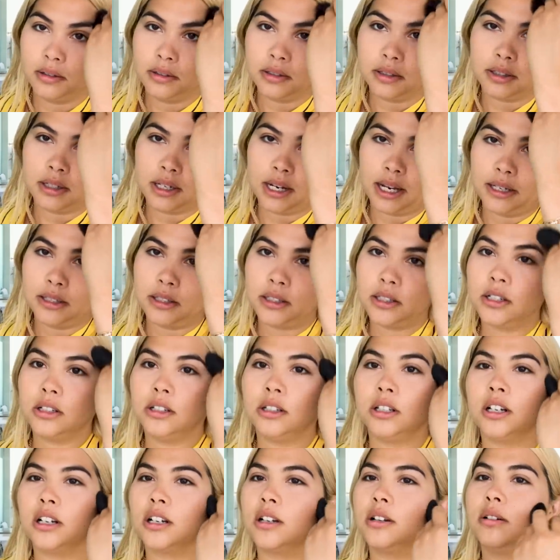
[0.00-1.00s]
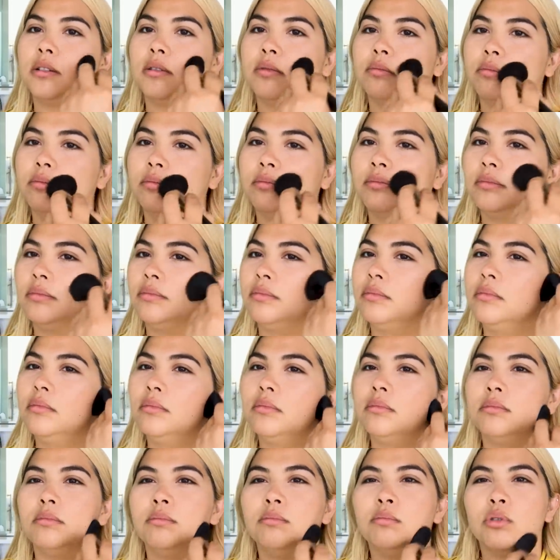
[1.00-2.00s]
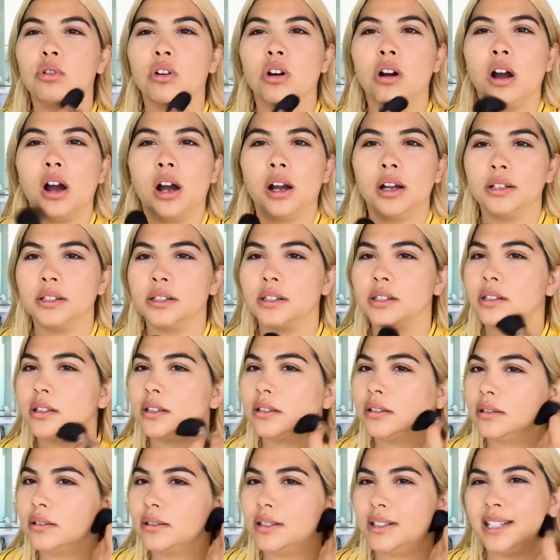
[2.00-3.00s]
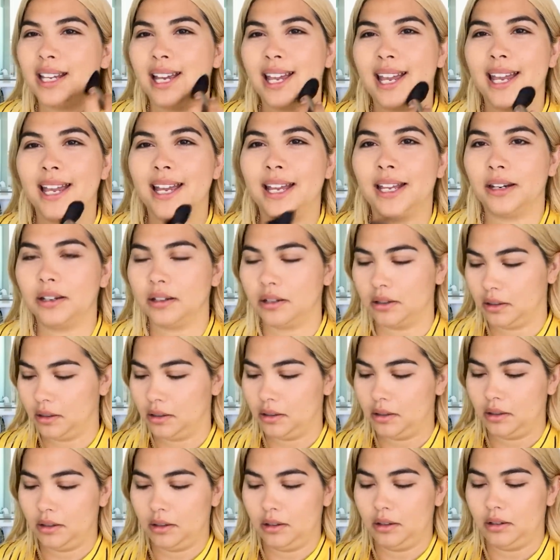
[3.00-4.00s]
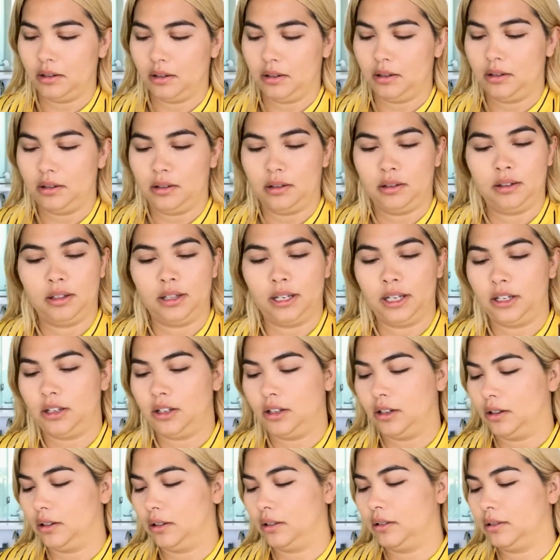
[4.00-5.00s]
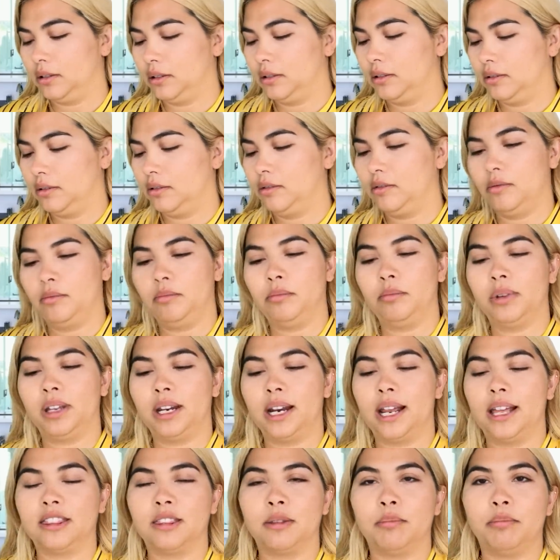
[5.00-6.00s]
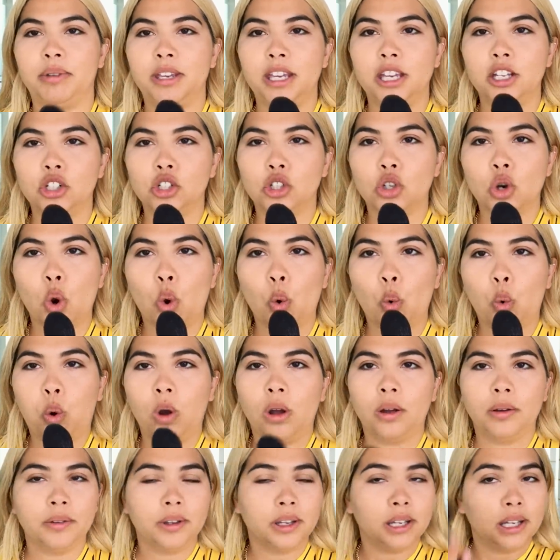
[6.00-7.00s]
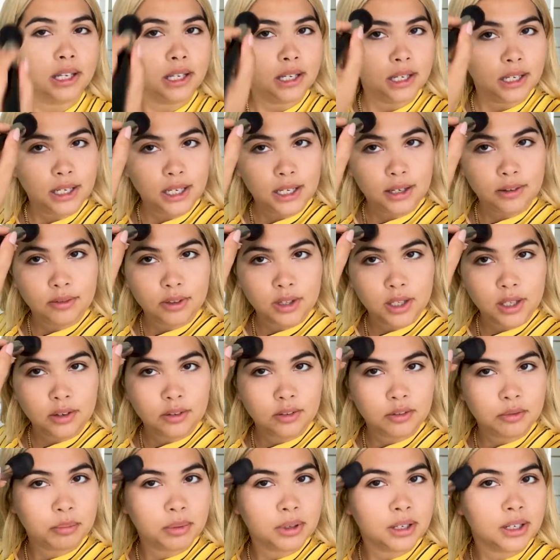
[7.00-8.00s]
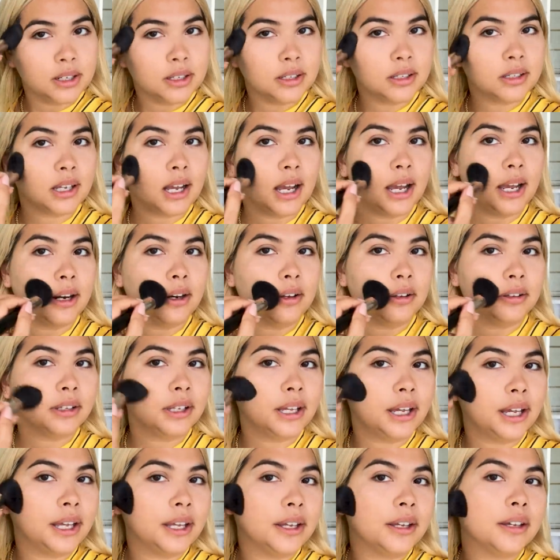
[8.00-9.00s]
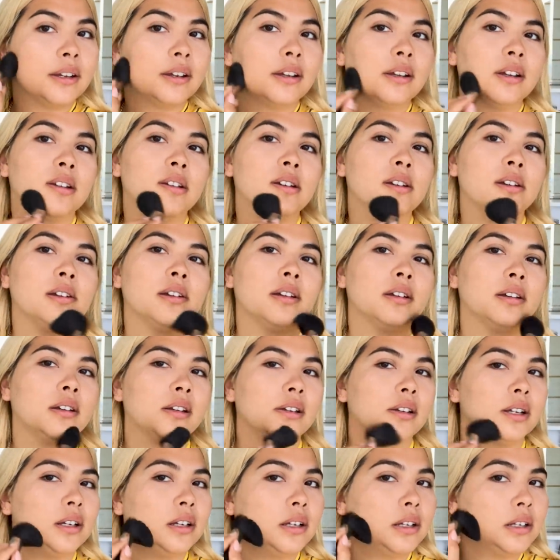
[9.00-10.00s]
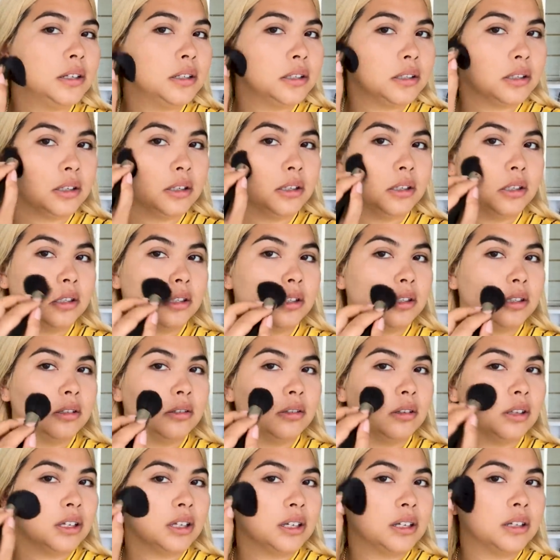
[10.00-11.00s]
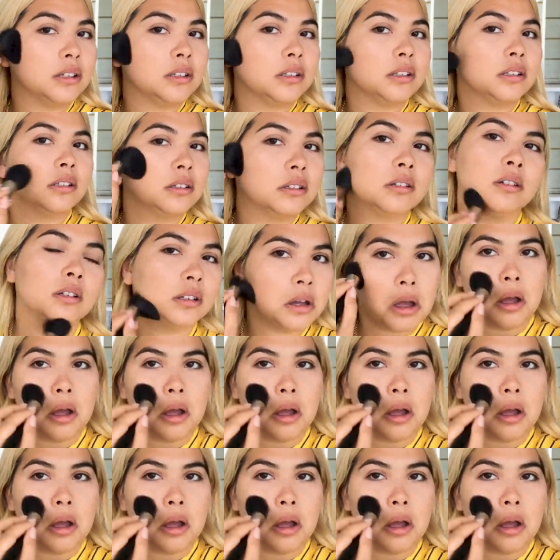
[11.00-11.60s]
It's nice to look bronze, tan, like you've been at the beach, even though you've been inside all day. So just do this.